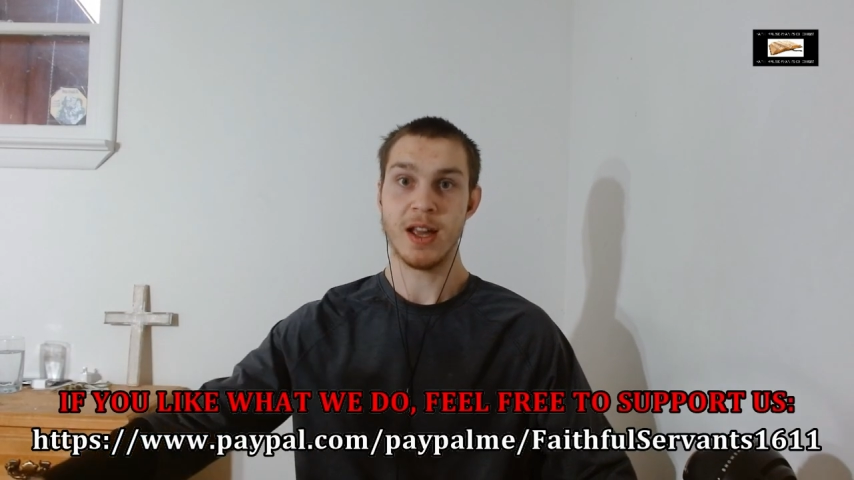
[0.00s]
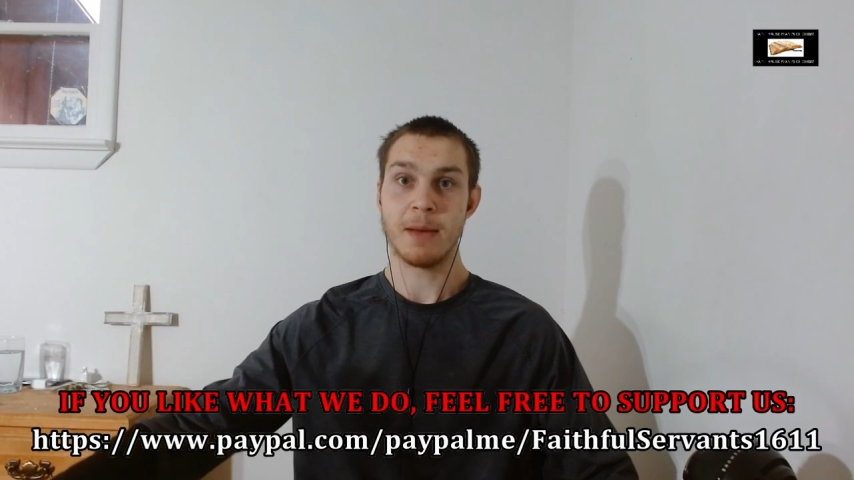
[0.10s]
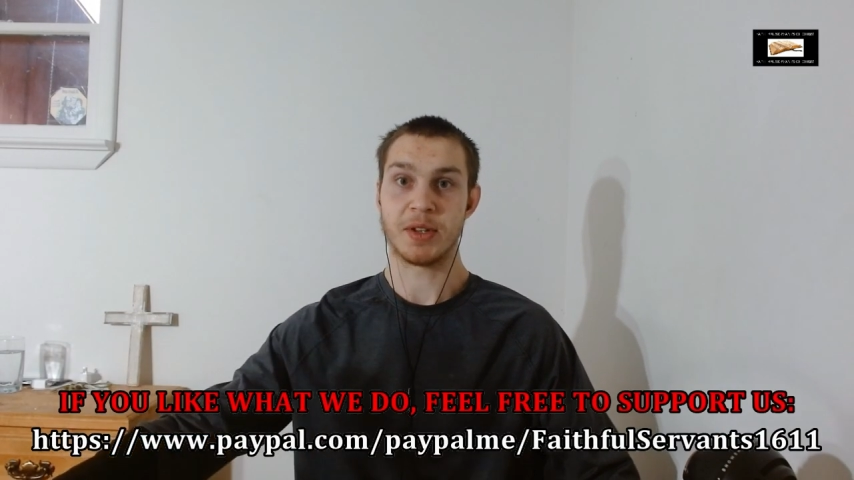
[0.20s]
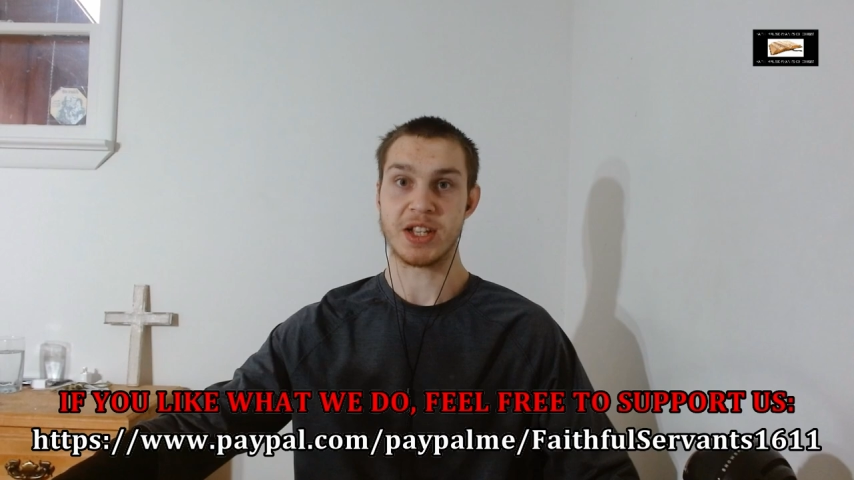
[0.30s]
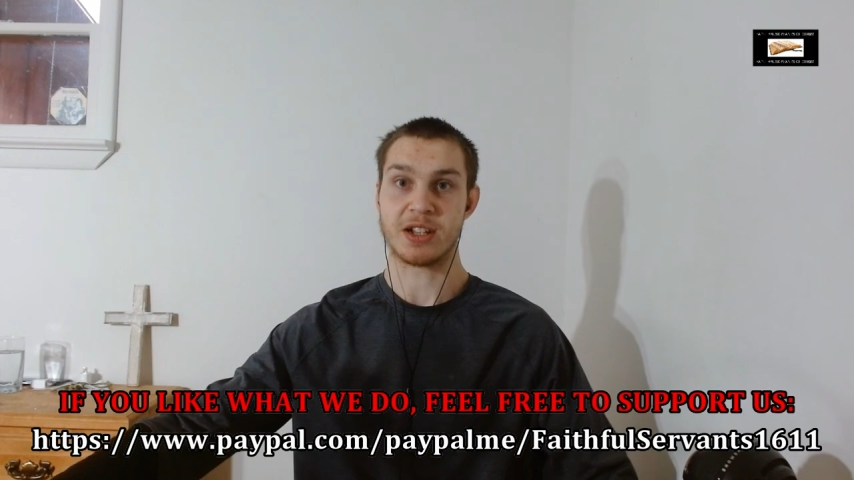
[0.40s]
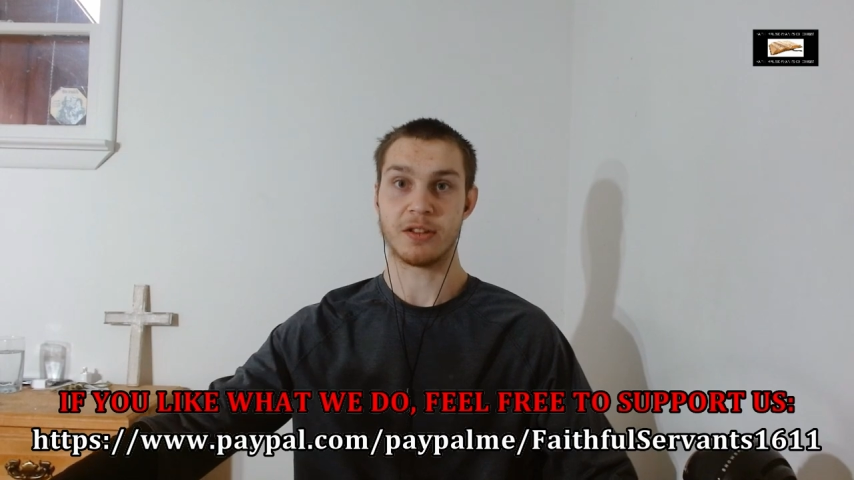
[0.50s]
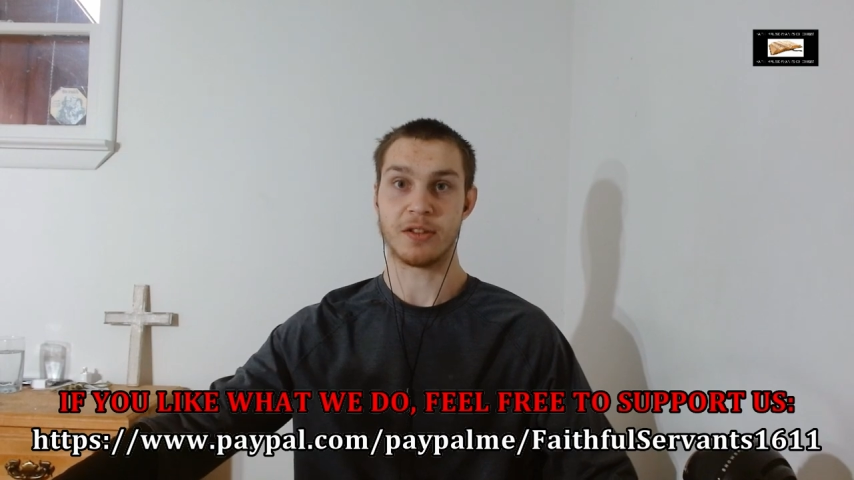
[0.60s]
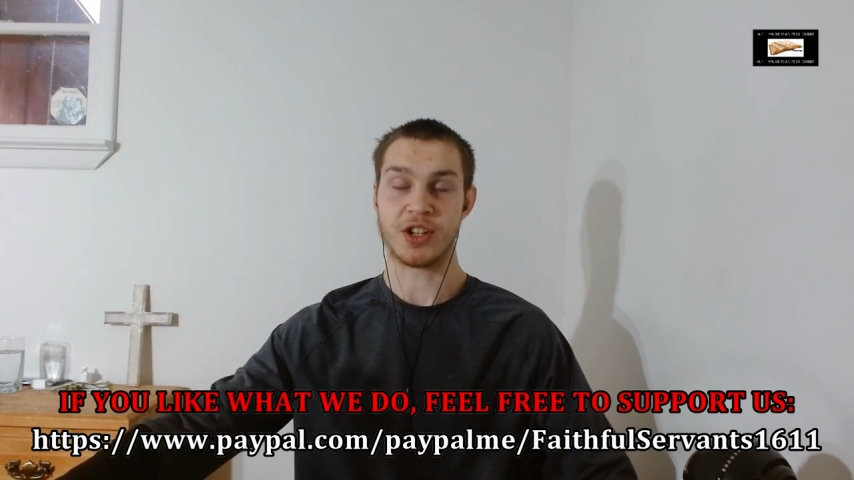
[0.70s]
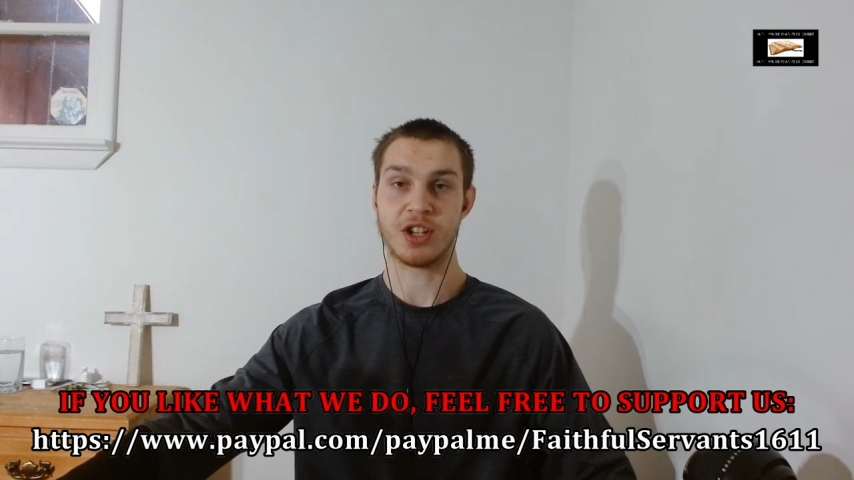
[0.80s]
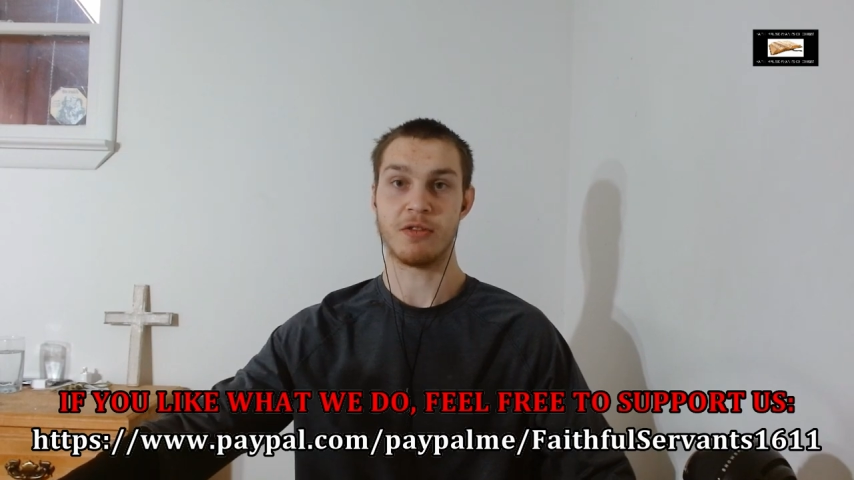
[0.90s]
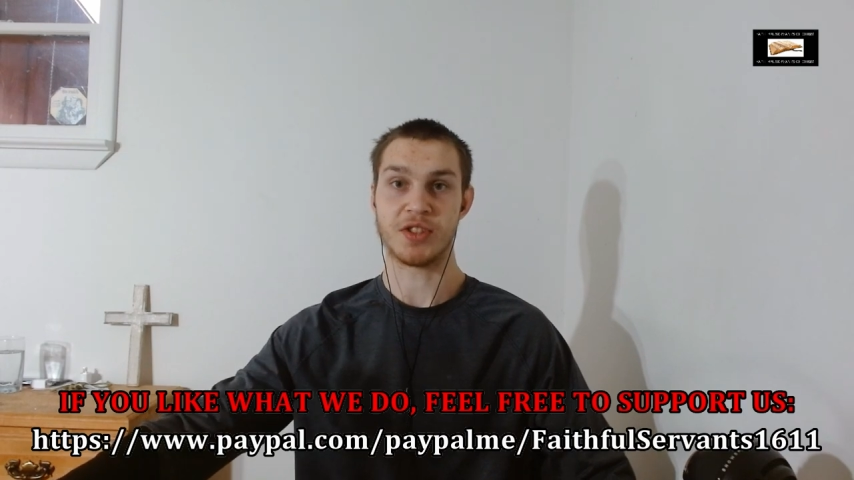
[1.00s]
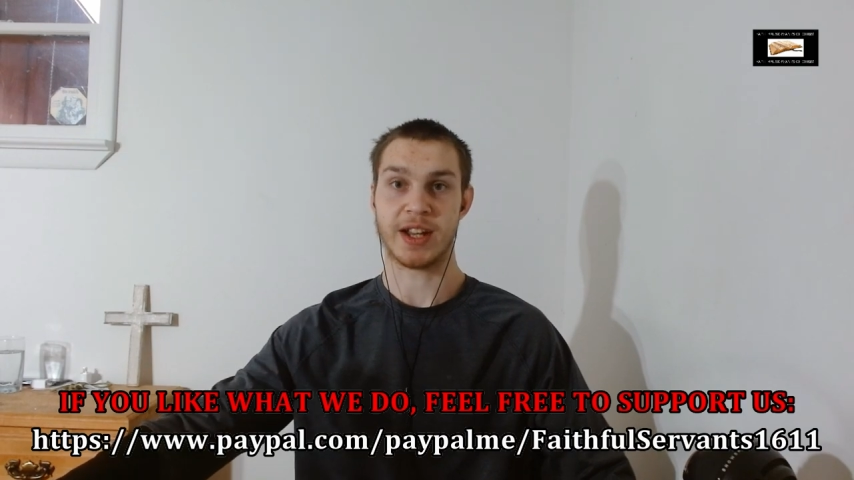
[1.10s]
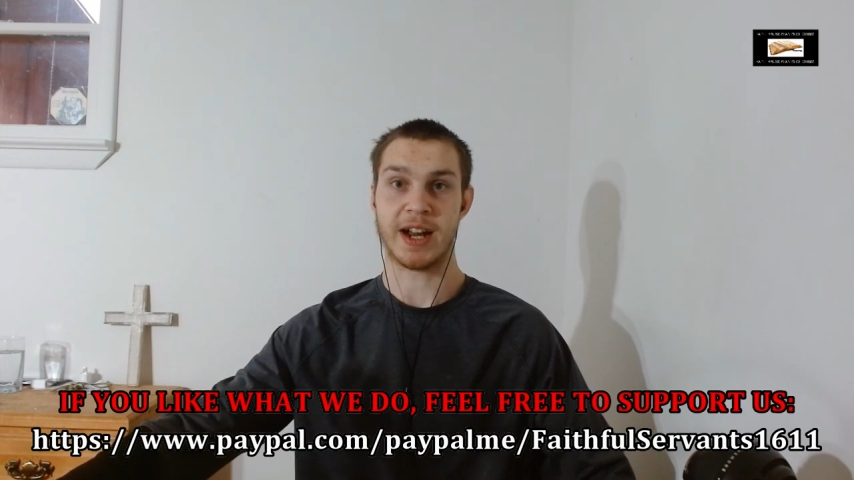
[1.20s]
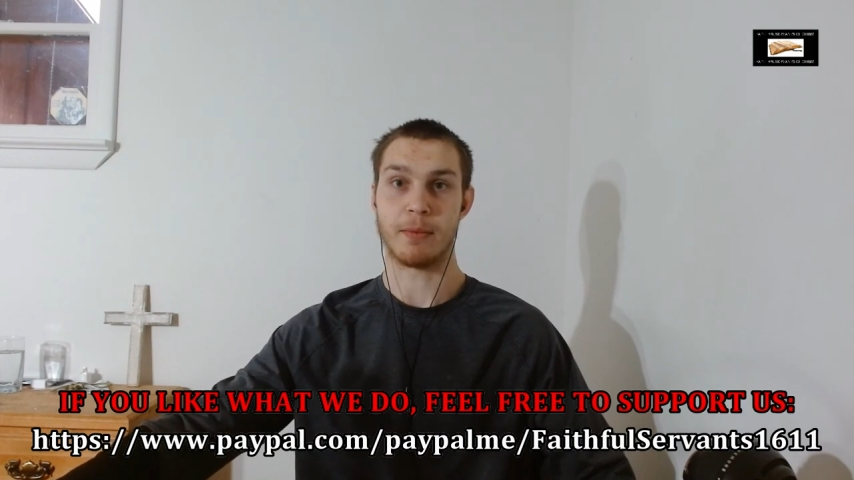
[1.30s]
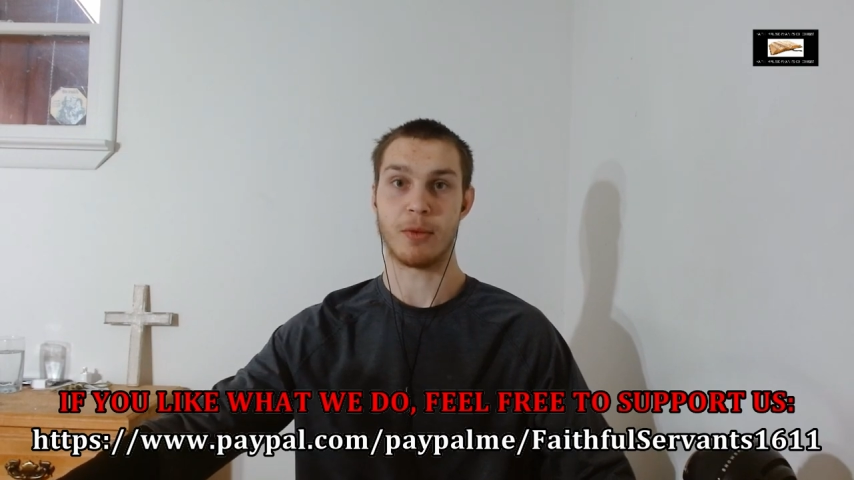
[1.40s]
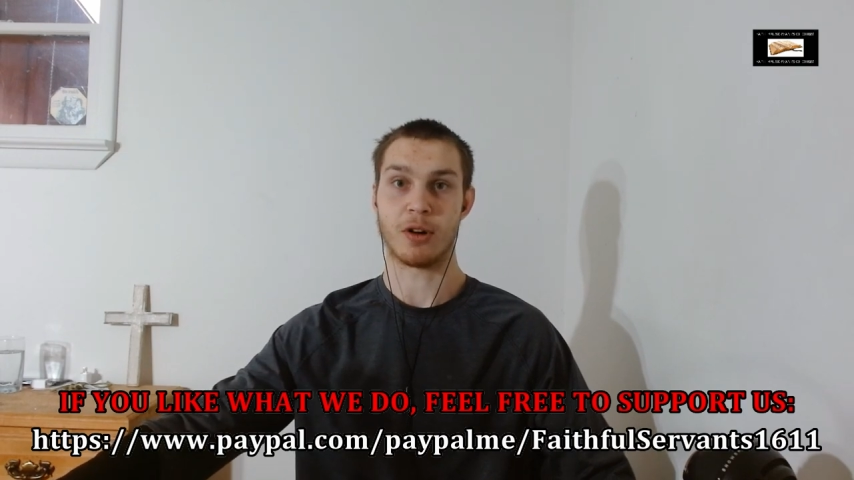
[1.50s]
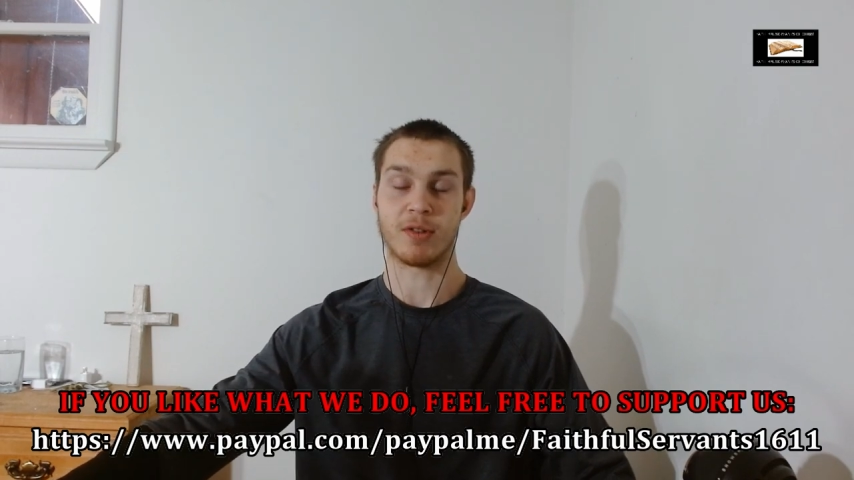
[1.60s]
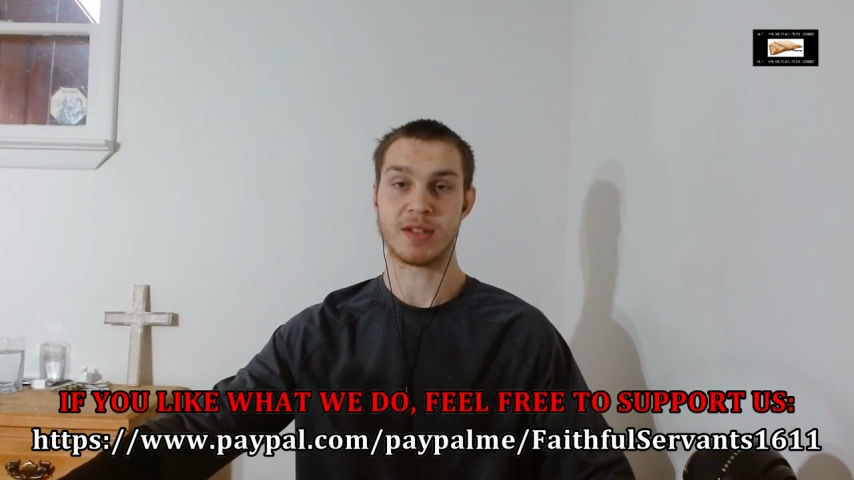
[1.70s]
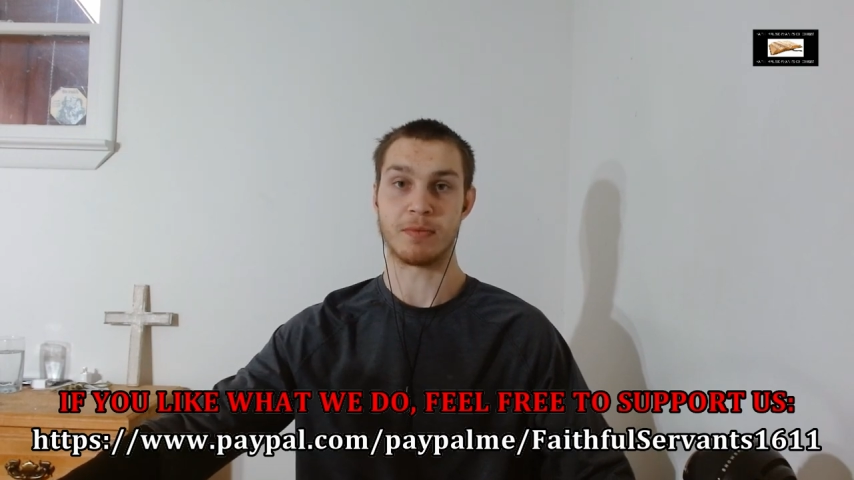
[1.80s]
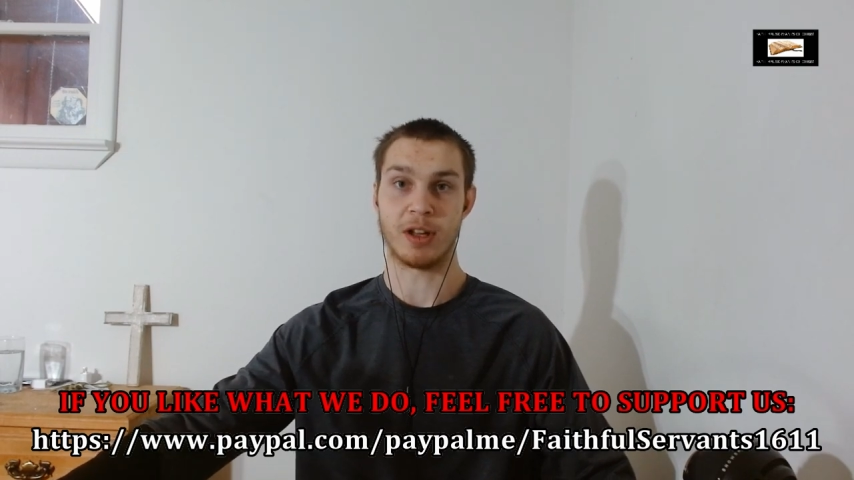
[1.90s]
but this clearly shows the kind of
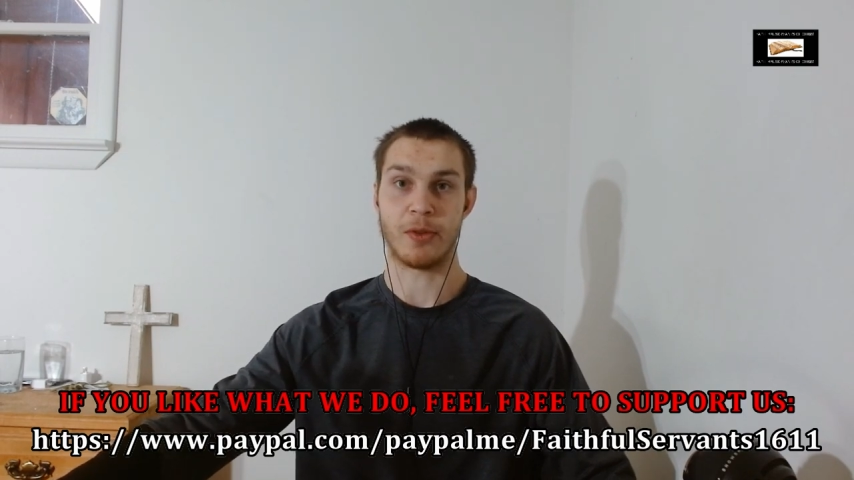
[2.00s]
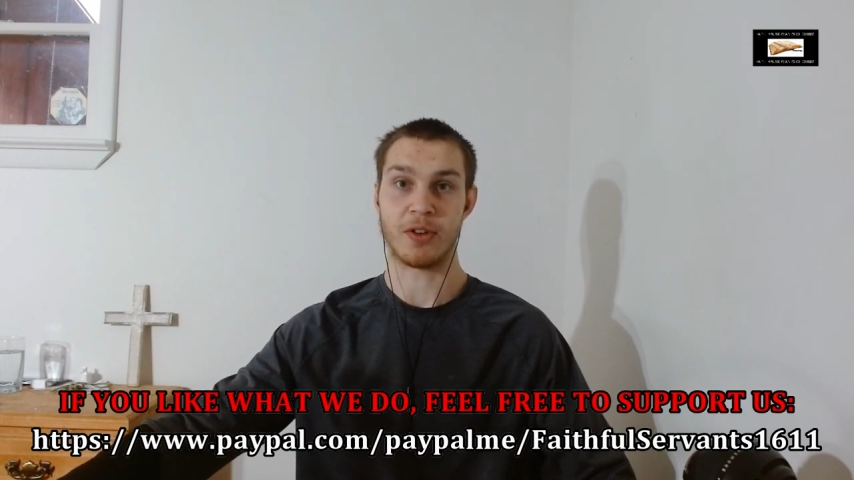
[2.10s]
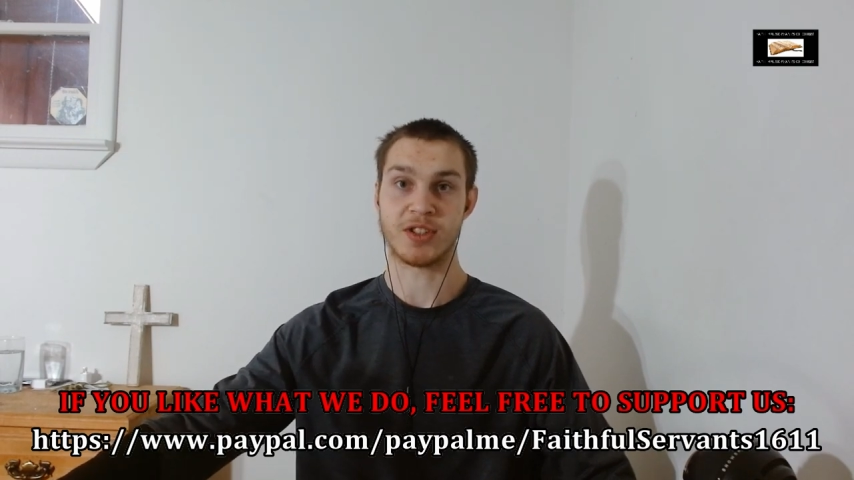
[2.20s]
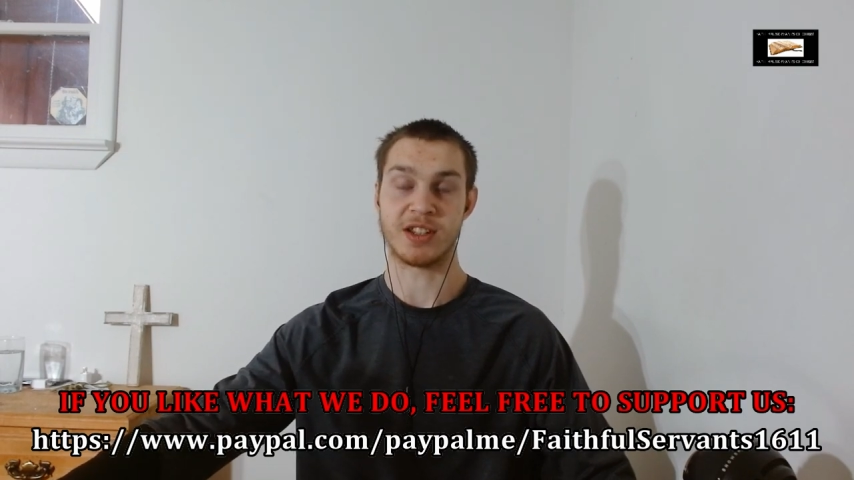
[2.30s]
murderous, bloodthirsty,